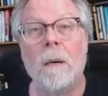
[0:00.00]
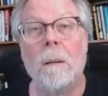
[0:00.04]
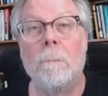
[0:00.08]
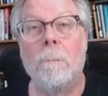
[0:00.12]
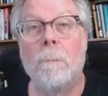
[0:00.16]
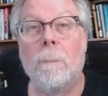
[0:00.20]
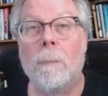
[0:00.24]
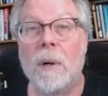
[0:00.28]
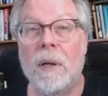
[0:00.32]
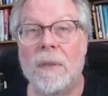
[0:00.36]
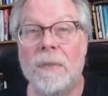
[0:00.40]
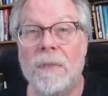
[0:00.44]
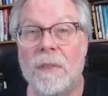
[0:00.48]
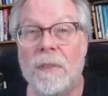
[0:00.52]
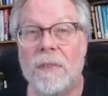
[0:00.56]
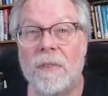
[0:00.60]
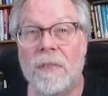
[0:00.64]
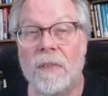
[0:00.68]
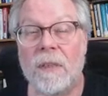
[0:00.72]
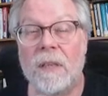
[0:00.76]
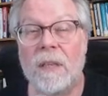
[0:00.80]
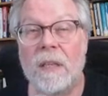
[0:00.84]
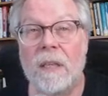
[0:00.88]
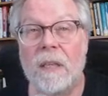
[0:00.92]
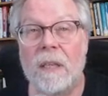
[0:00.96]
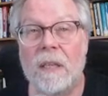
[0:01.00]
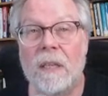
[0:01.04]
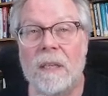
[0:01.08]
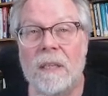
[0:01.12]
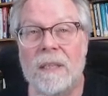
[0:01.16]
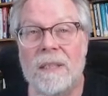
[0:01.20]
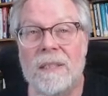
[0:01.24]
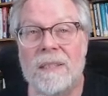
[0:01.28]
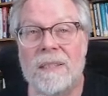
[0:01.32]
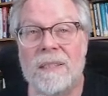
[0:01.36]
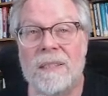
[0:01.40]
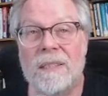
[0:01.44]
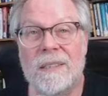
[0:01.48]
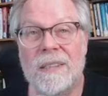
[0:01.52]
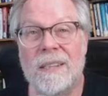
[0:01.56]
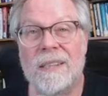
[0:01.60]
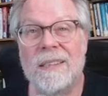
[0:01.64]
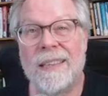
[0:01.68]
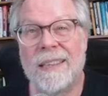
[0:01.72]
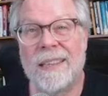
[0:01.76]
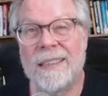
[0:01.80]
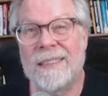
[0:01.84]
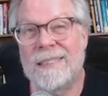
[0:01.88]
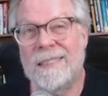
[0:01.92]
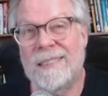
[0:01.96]
But the thing is that
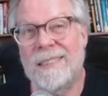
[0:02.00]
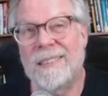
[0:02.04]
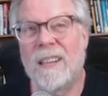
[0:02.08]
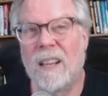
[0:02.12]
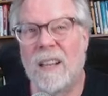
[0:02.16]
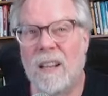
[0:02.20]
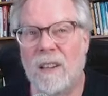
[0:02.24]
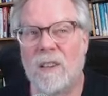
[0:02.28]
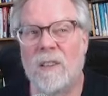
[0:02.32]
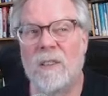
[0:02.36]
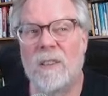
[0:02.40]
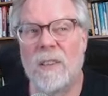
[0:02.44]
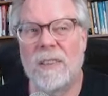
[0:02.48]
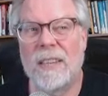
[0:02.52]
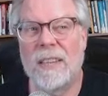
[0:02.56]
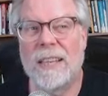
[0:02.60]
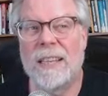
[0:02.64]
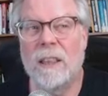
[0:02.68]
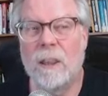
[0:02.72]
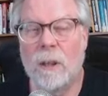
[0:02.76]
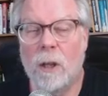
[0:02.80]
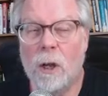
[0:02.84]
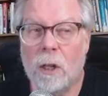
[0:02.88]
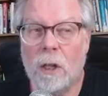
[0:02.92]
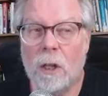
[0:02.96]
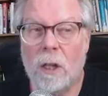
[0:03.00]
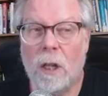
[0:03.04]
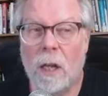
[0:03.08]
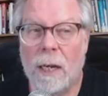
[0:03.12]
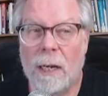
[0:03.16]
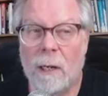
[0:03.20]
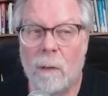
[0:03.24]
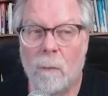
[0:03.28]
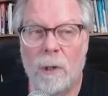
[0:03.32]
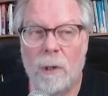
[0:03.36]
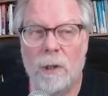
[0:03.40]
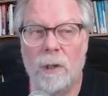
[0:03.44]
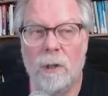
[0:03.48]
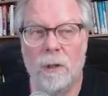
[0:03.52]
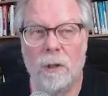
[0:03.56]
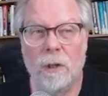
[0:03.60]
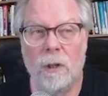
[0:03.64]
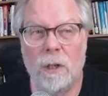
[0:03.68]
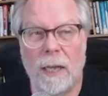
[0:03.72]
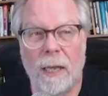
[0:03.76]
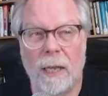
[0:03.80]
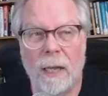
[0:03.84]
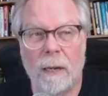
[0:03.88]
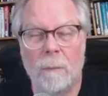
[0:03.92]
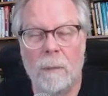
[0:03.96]
that's the color that they look like when you look
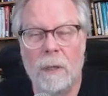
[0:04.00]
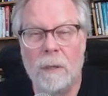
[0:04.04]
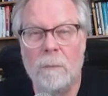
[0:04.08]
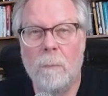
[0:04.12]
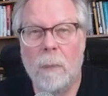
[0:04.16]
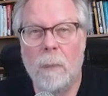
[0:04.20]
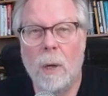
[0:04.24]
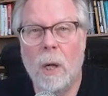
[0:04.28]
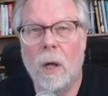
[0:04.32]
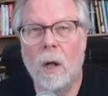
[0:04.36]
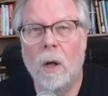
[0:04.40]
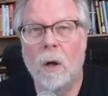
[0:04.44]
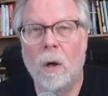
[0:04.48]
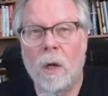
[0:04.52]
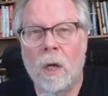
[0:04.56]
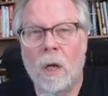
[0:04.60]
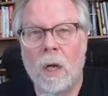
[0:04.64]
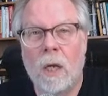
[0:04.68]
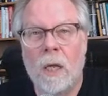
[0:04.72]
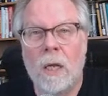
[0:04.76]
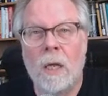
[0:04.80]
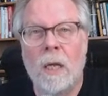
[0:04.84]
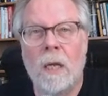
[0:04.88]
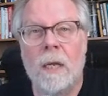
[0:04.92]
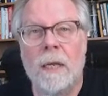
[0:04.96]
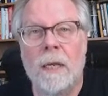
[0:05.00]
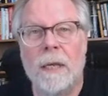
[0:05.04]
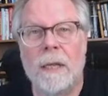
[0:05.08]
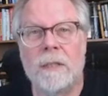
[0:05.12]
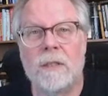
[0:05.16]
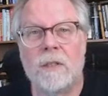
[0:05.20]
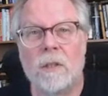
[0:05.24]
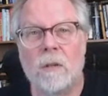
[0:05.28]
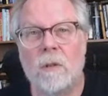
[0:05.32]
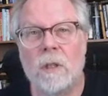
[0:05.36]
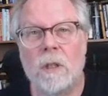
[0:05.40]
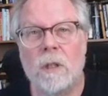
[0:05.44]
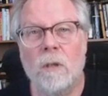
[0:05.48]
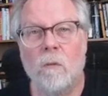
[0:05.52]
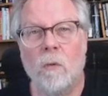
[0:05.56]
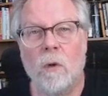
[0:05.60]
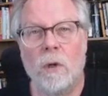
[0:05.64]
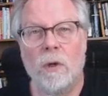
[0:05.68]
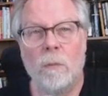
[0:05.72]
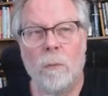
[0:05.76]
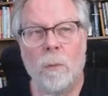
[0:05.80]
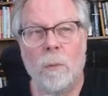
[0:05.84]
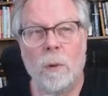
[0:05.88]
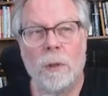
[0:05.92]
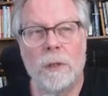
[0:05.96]
at them in bulk. It's only when you
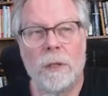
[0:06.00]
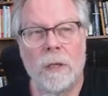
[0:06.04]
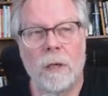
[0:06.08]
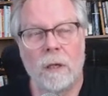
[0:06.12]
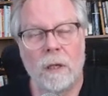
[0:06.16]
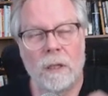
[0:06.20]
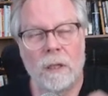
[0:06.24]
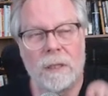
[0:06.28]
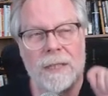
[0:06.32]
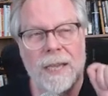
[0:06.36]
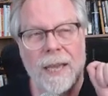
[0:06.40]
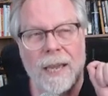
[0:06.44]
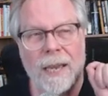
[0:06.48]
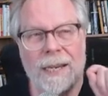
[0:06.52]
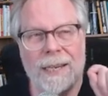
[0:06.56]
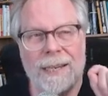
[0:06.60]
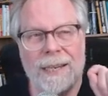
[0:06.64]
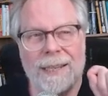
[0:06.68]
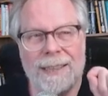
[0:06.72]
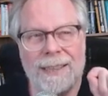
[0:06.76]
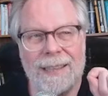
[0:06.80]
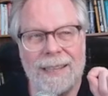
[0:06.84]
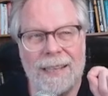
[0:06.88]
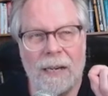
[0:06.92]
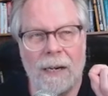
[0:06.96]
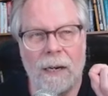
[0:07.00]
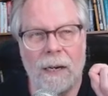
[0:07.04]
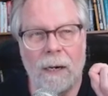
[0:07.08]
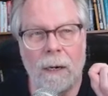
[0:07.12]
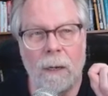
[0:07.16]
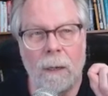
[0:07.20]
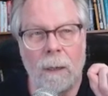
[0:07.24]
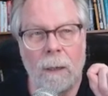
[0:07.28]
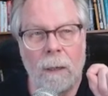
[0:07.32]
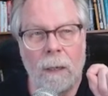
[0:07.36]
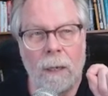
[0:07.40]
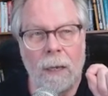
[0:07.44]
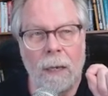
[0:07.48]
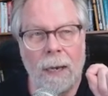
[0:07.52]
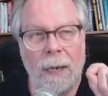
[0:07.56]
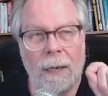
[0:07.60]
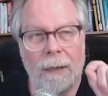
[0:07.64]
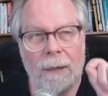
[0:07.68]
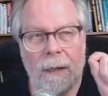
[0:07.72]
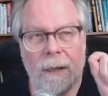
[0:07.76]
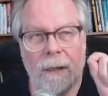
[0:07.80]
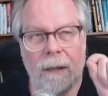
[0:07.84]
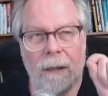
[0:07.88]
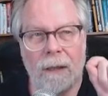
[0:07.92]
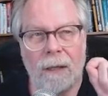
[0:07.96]
put down a tiny layer, and
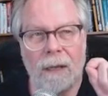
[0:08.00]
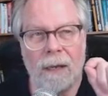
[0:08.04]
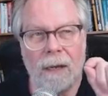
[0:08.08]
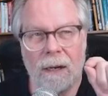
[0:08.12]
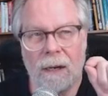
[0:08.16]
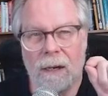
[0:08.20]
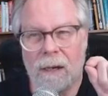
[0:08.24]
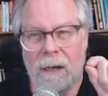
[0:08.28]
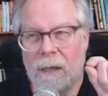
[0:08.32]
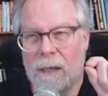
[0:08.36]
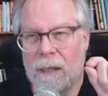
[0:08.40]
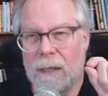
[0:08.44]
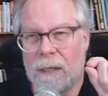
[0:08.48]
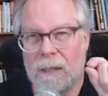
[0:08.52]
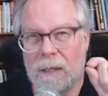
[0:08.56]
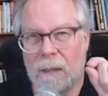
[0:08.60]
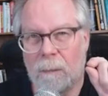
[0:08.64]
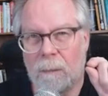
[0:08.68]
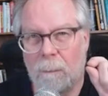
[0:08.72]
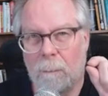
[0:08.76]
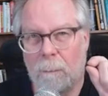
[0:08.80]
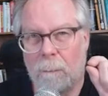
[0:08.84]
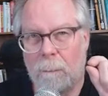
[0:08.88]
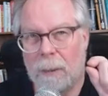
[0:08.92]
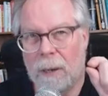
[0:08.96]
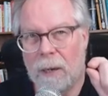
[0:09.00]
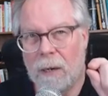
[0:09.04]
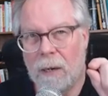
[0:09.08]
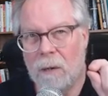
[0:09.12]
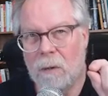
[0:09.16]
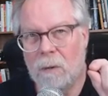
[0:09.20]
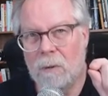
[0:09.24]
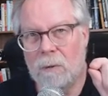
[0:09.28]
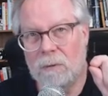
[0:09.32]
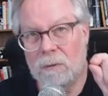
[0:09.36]
that layer is about